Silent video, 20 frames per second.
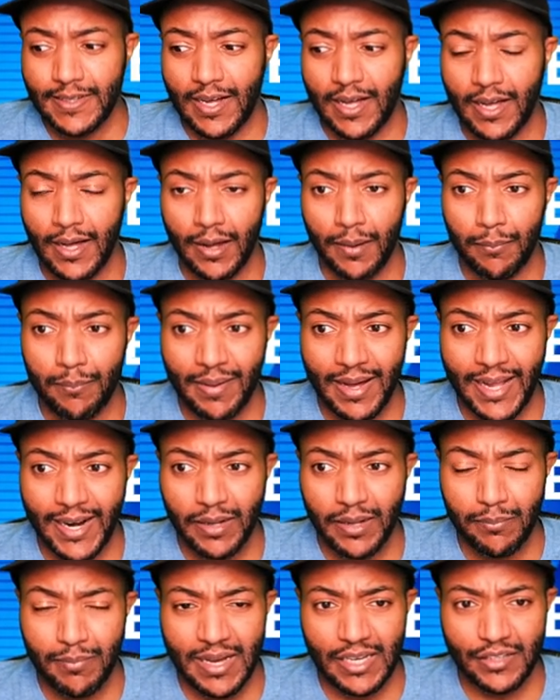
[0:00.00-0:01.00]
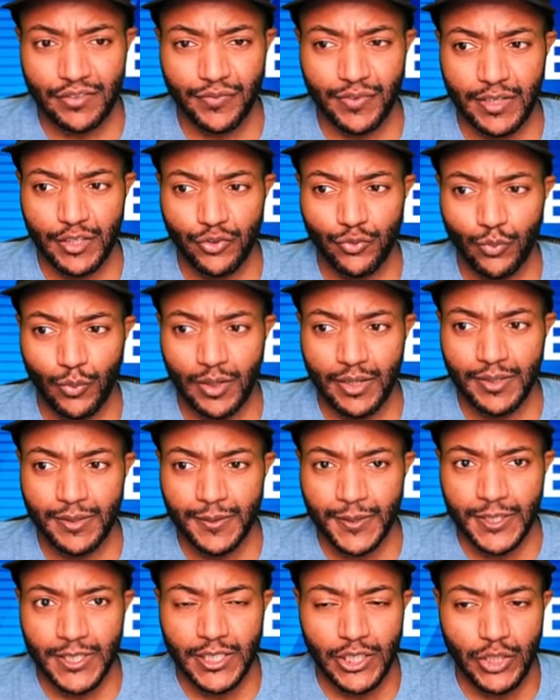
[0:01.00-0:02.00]
Man of the match for this one,
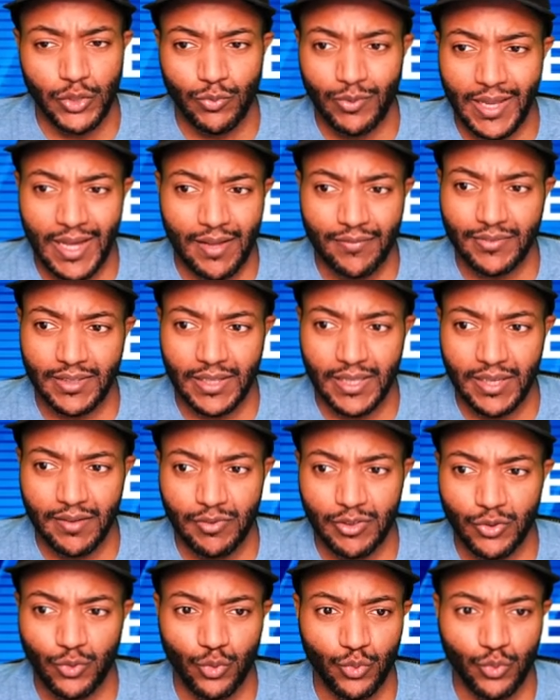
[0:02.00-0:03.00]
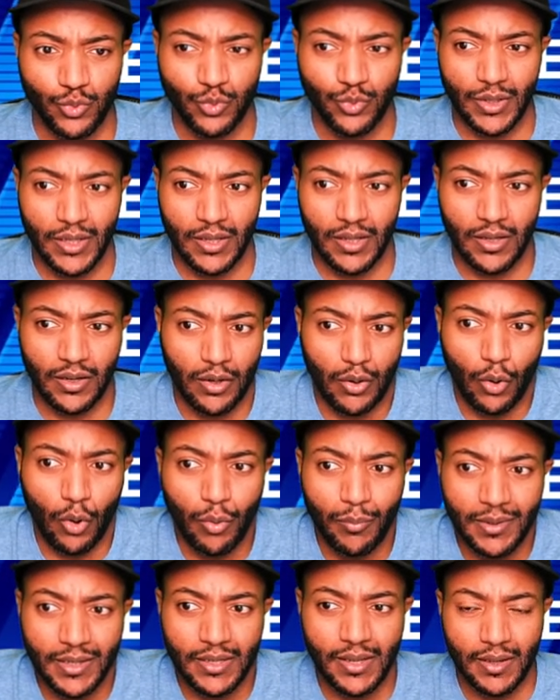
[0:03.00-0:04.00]
you would have to give it to
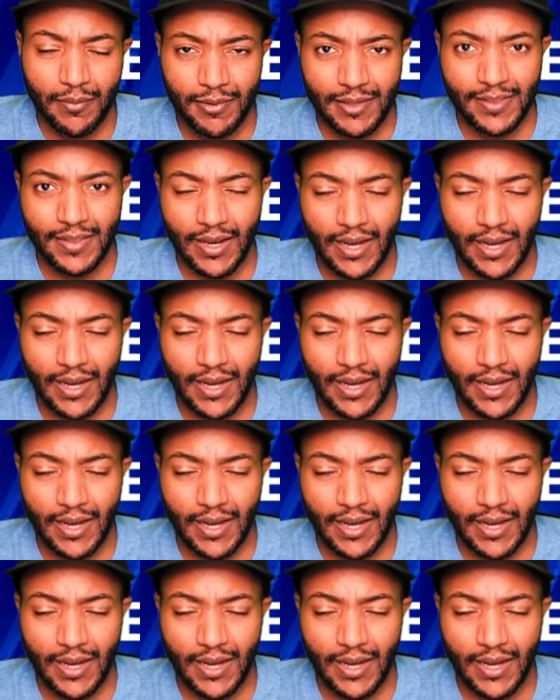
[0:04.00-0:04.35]
Coleman. I mean,